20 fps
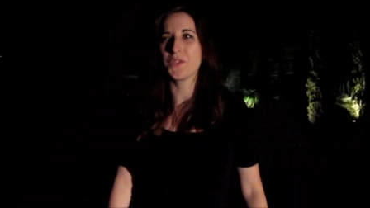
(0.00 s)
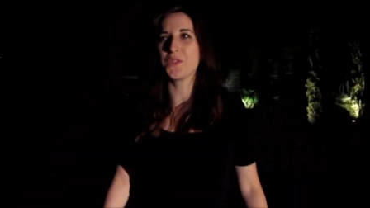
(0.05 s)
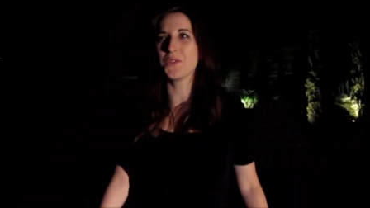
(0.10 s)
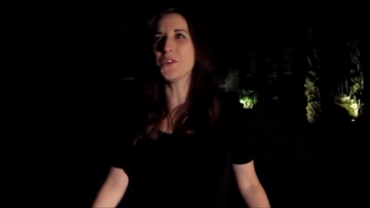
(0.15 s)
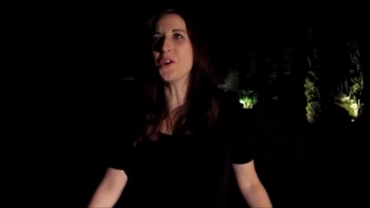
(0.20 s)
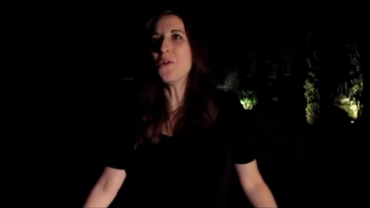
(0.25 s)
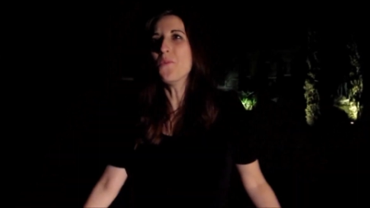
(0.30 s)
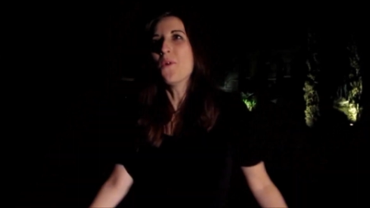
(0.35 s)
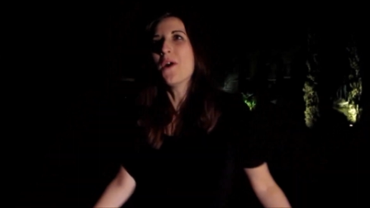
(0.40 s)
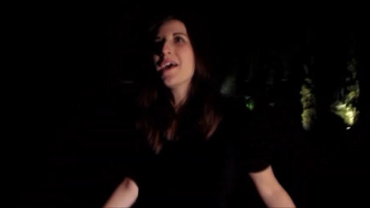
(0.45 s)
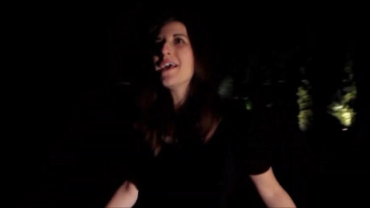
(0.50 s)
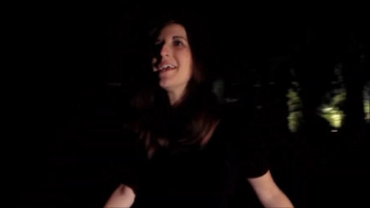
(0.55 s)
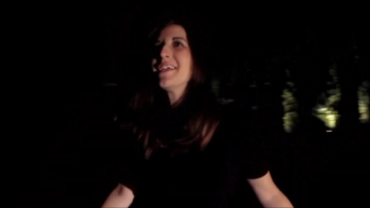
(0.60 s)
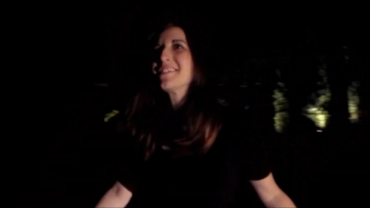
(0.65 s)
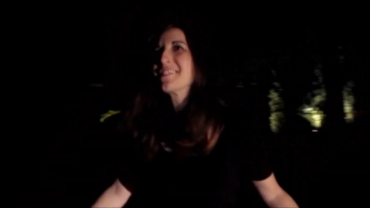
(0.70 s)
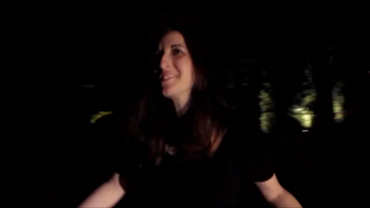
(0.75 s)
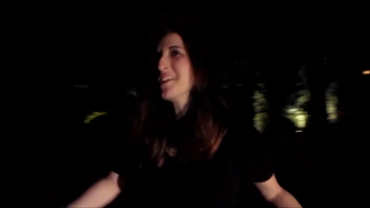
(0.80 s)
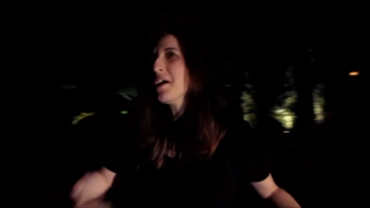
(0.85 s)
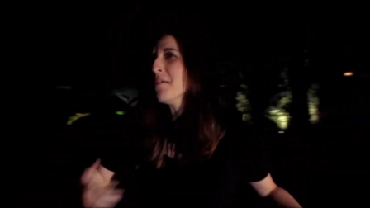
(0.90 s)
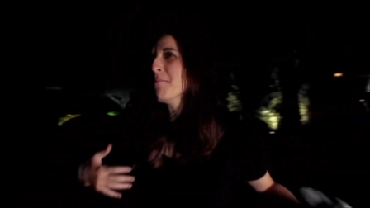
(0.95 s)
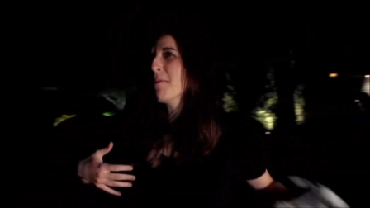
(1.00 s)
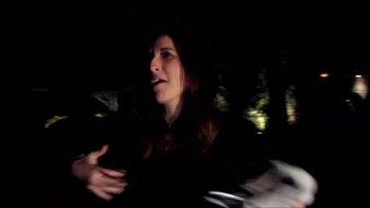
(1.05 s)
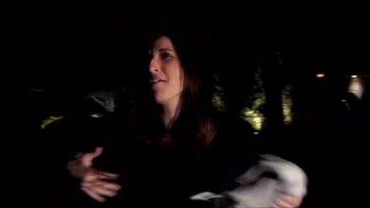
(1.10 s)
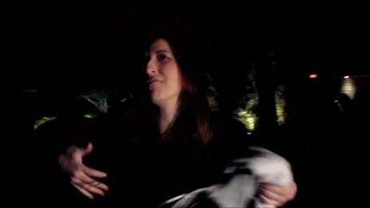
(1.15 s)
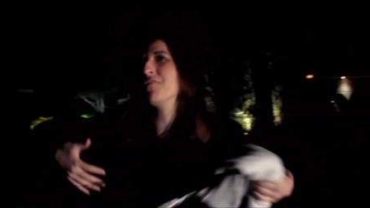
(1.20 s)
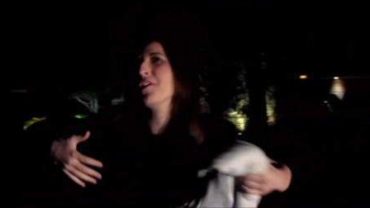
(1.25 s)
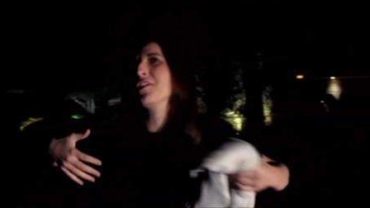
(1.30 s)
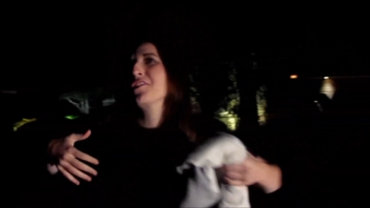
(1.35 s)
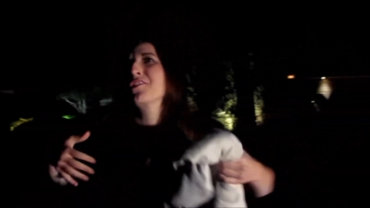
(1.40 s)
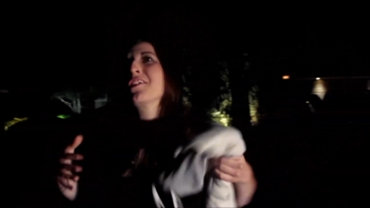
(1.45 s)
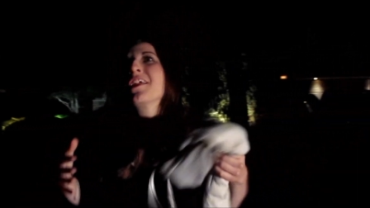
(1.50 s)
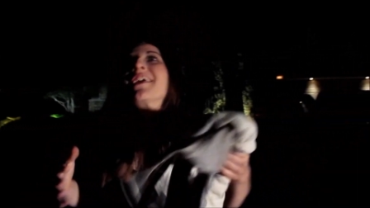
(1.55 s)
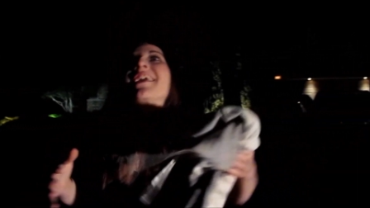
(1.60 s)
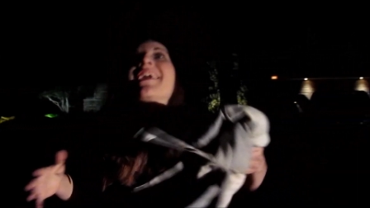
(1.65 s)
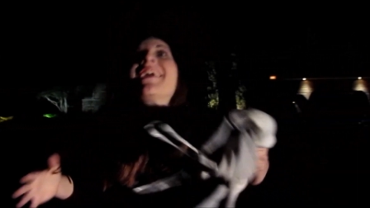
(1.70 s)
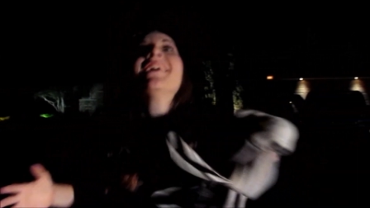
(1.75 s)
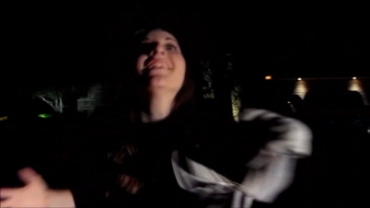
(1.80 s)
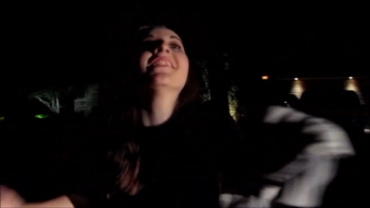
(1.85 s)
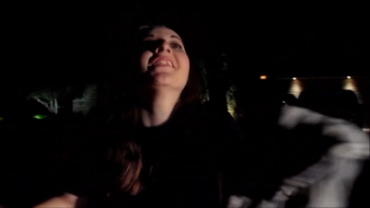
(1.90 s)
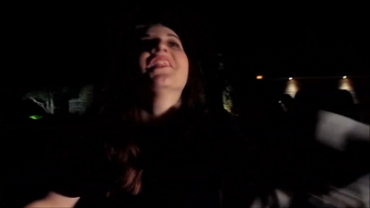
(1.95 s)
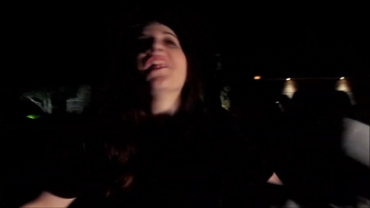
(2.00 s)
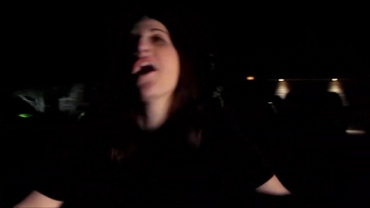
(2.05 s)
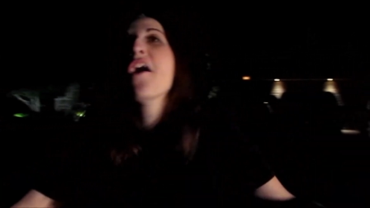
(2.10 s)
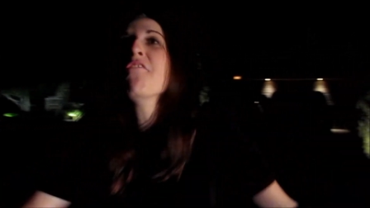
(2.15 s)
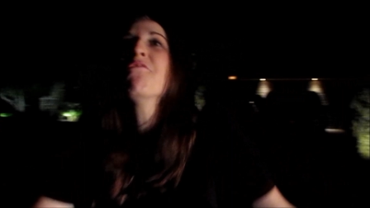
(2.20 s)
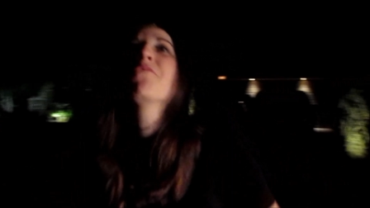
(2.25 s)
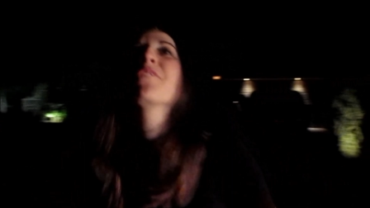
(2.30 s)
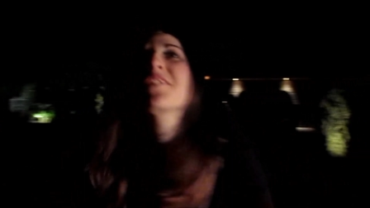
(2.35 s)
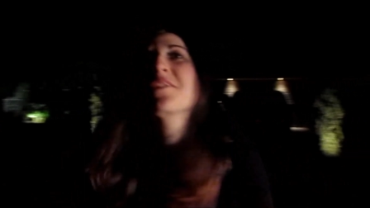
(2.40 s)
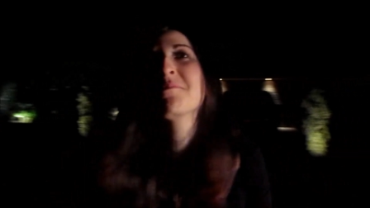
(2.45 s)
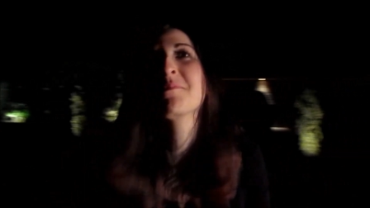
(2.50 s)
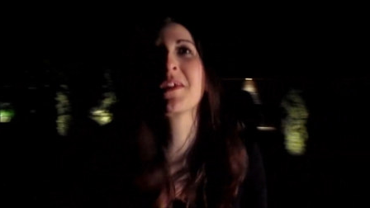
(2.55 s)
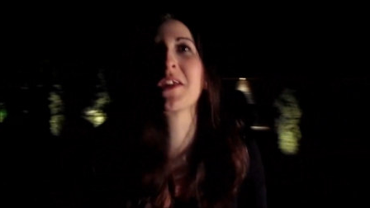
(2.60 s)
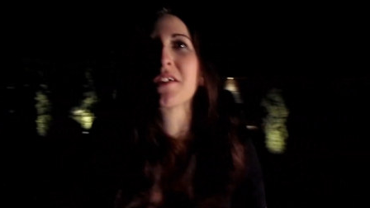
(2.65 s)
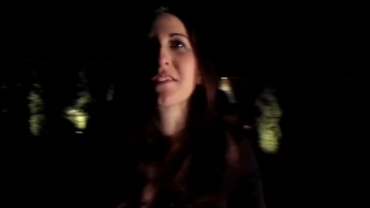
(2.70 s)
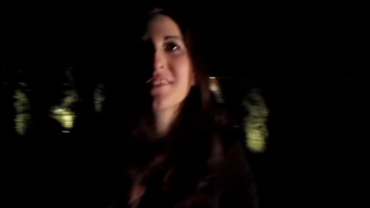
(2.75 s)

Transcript: You know what? It's not my fault you're like in love with me or